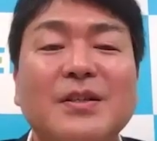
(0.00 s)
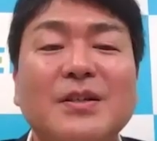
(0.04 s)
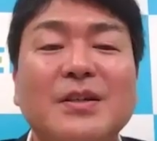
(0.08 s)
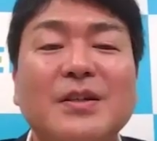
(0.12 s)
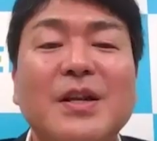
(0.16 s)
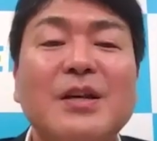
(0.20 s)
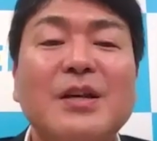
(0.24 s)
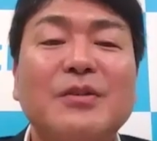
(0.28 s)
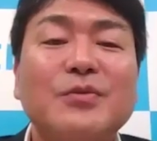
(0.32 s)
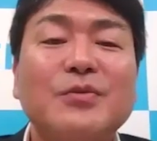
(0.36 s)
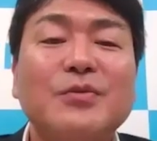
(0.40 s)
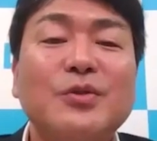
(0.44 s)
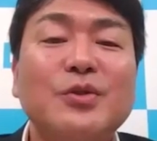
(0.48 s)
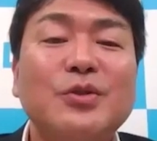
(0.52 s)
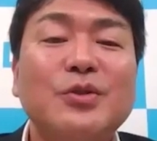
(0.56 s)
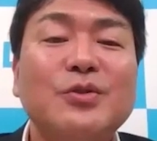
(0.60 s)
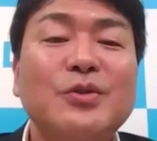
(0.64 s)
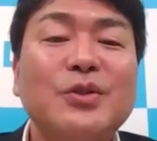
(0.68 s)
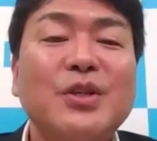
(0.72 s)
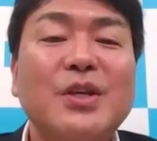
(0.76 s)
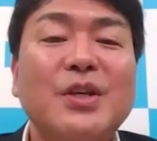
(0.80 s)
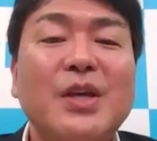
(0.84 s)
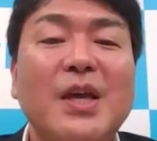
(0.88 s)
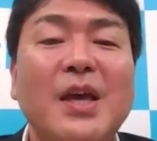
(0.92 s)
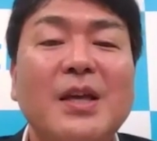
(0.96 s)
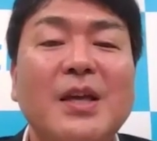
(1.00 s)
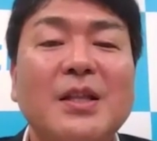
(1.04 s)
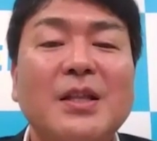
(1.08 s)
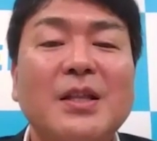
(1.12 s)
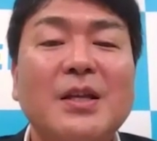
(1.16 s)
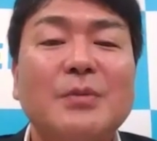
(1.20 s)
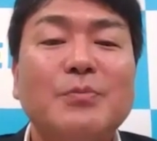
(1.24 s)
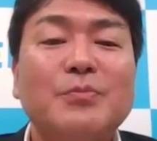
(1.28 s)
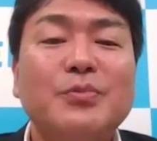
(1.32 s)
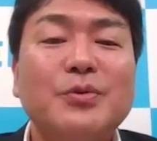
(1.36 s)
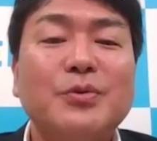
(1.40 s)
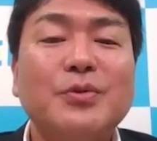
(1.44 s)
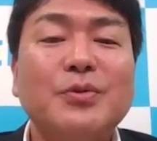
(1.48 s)
Lake Uyuni and the
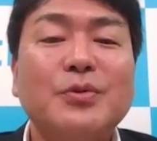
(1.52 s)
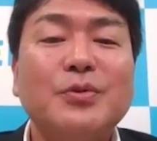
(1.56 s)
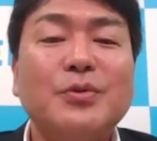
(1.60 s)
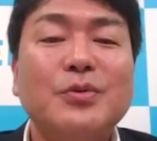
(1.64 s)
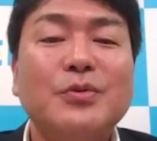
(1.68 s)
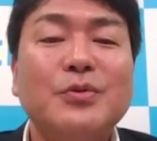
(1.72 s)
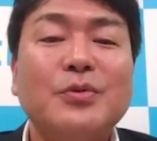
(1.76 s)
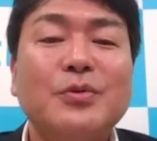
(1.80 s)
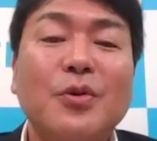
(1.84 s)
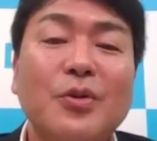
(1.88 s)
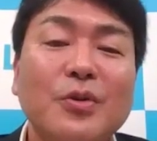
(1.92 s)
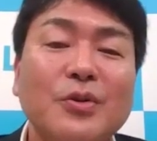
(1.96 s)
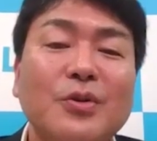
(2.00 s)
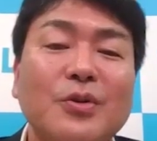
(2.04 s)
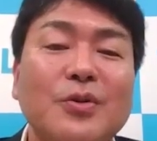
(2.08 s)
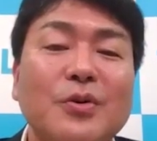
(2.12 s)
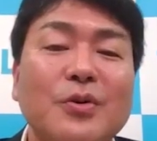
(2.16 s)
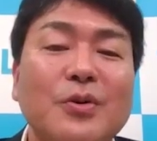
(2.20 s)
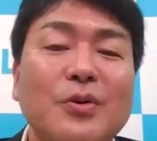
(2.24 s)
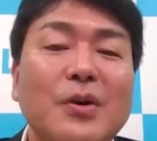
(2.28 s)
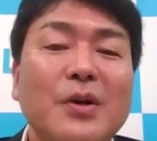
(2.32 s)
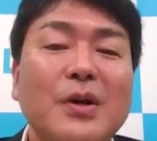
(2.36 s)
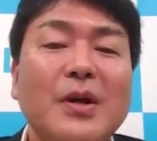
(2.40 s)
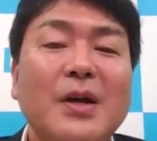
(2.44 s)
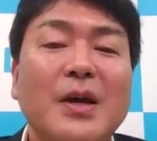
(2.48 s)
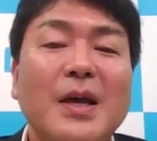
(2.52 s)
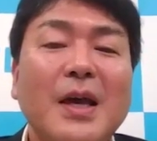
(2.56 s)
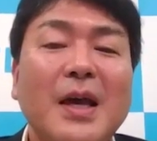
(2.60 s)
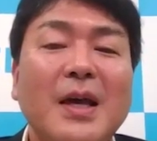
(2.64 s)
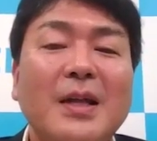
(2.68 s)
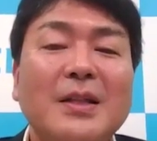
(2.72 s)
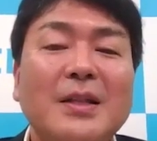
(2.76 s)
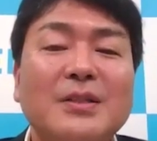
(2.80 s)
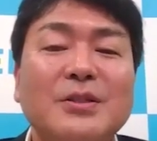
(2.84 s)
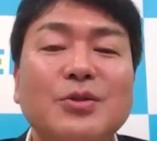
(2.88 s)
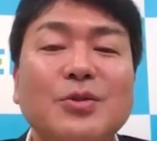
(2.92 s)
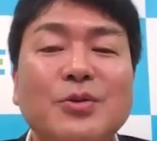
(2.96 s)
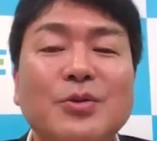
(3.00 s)
Blue Grotto
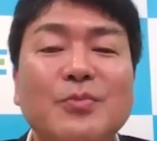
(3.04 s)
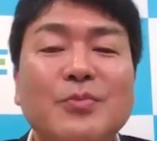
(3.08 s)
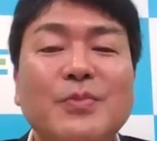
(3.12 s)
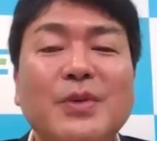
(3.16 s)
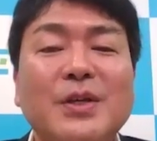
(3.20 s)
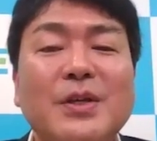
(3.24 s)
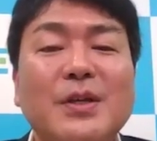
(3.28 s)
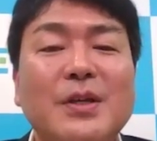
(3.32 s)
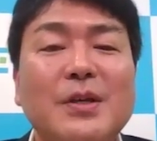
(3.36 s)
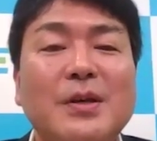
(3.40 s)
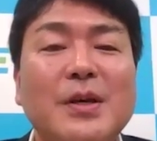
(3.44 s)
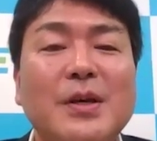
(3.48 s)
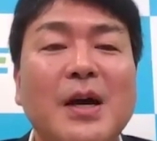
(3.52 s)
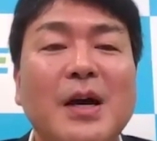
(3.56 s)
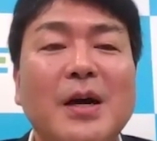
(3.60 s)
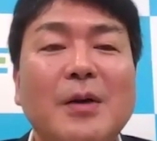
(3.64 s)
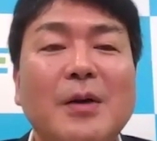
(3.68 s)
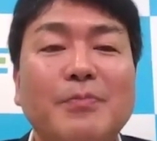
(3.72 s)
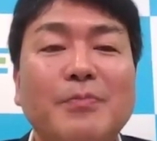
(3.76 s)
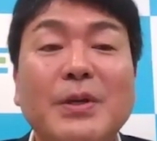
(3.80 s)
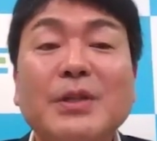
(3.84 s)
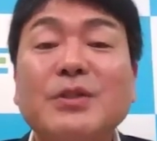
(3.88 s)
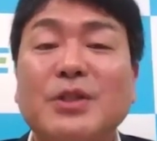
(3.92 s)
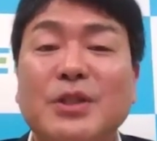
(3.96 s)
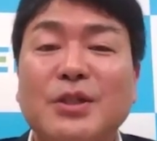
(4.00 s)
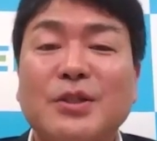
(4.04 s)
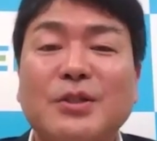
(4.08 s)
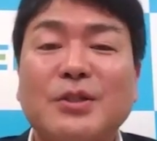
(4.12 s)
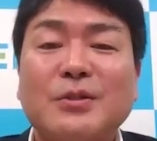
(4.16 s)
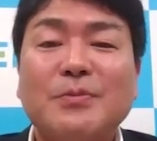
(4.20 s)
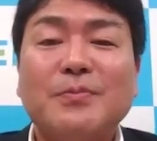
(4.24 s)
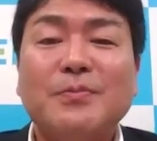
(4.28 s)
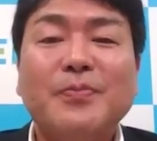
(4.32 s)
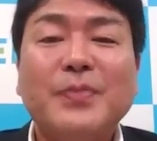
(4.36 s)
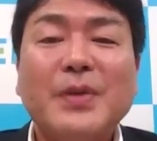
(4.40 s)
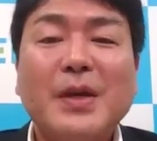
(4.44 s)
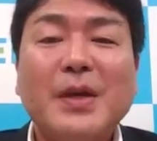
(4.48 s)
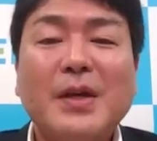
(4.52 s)
and showed me pictures.
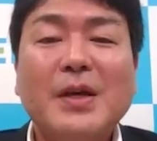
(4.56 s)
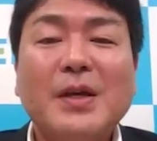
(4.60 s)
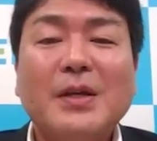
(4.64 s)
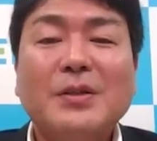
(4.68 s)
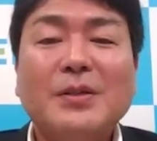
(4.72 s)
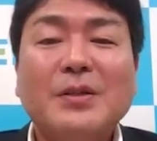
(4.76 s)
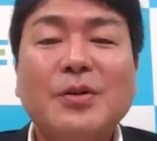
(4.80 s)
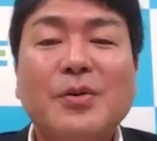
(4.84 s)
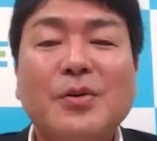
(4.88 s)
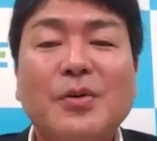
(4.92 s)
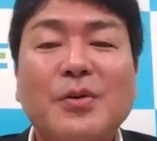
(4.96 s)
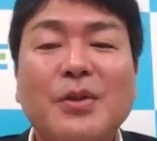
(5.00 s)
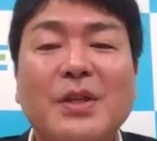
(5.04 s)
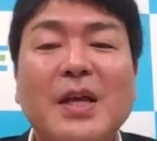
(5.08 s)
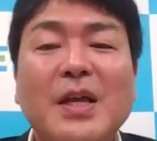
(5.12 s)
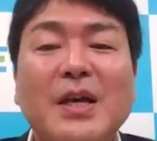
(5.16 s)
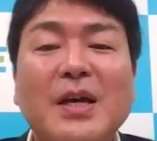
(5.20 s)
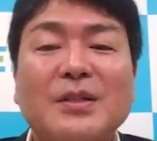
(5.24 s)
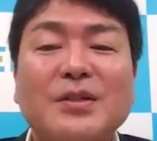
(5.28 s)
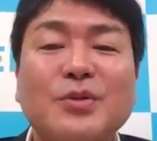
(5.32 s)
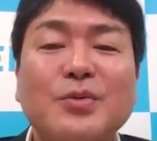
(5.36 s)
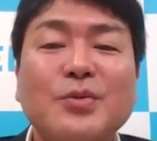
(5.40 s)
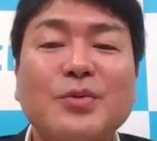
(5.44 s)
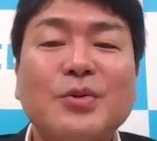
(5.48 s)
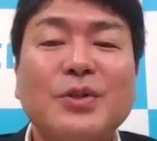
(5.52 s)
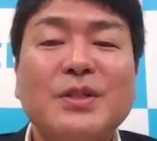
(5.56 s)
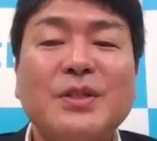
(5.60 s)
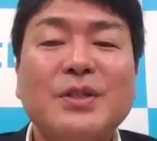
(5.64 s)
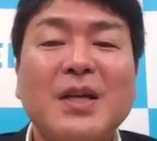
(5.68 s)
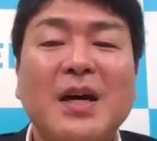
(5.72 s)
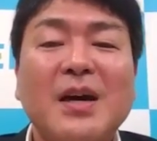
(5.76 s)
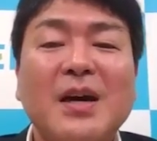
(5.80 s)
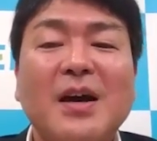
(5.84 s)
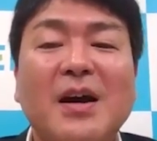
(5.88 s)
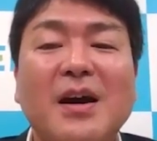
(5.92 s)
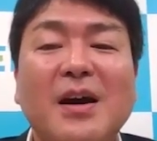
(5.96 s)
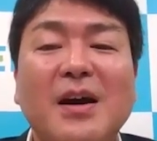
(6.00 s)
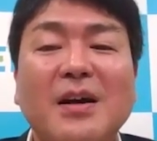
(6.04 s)
Yeah. So the stories
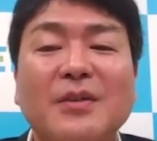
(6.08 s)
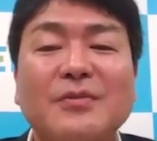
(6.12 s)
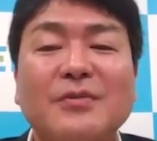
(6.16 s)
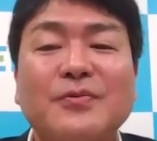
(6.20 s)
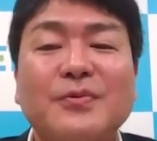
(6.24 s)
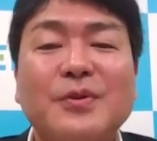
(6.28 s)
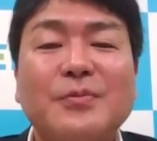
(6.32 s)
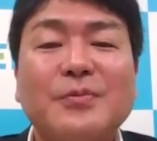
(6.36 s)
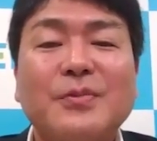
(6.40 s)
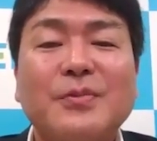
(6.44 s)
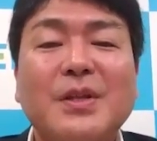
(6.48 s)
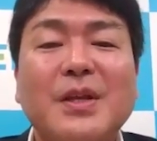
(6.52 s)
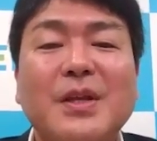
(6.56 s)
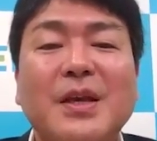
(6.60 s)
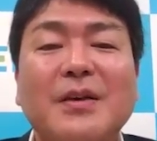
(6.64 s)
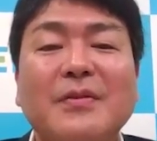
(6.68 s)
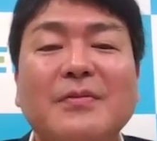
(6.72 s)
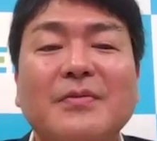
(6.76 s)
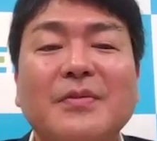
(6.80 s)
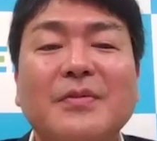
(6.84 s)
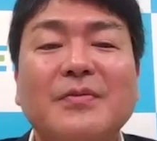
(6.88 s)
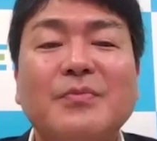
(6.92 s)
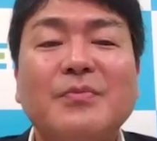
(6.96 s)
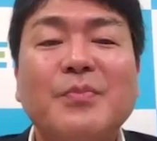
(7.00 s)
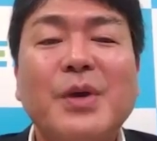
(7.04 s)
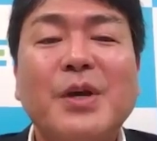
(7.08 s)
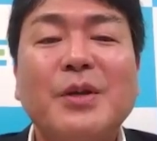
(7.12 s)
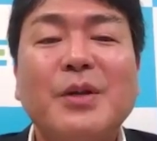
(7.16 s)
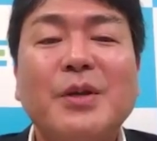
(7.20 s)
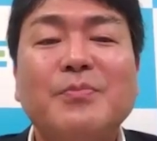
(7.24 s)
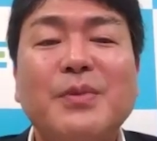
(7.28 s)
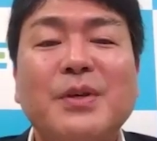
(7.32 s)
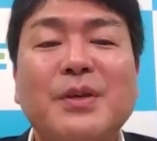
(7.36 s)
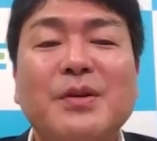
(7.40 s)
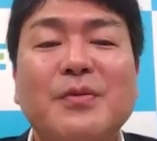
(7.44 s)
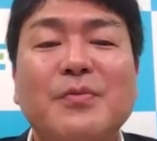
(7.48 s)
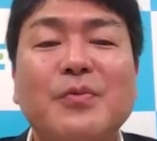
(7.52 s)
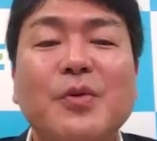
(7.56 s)
I heard from them made
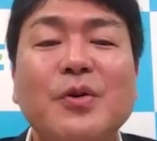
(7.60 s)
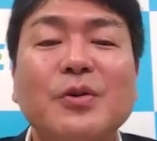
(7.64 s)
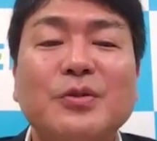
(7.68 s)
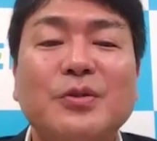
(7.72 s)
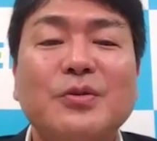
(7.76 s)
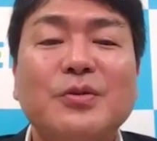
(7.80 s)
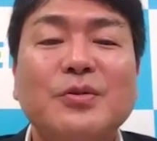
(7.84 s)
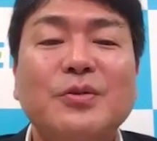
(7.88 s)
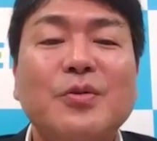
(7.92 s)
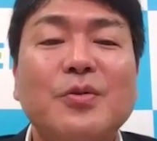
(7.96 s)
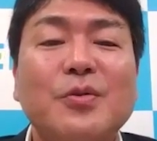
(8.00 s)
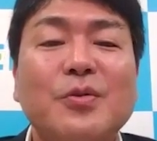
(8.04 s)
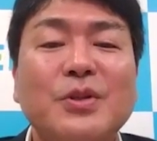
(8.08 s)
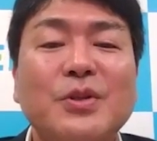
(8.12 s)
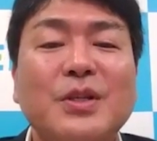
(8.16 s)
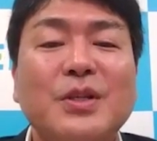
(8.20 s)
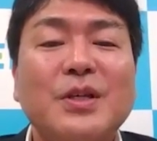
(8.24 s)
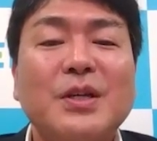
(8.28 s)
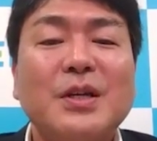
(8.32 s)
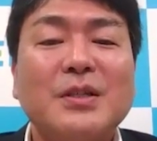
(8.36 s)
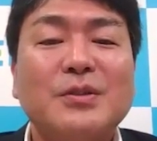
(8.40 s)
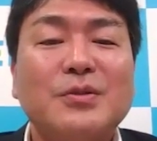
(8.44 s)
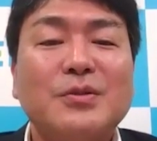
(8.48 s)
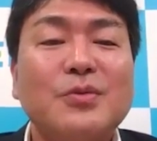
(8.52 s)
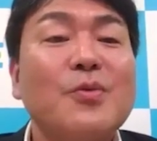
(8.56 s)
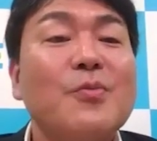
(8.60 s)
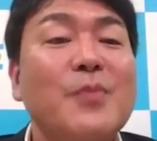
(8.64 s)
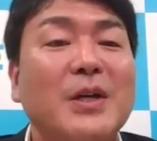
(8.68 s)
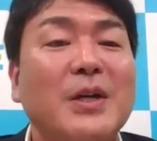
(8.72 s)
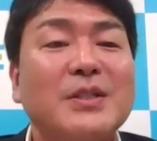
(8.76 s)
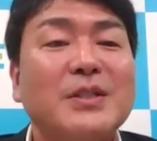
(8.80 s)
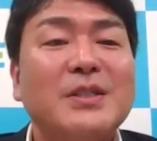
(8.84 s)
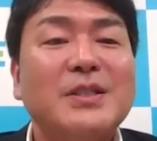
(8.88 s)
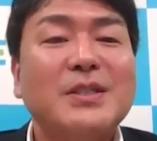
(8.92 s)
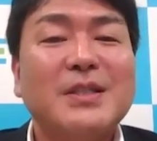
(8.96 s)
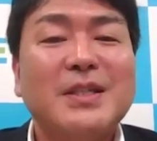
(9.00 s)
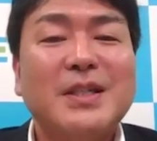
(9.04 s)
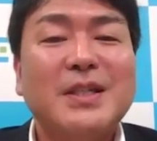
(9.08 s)
me want to go there so
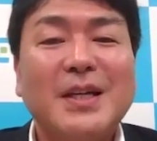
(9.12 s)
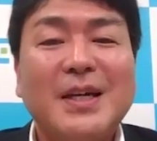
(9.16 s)
much.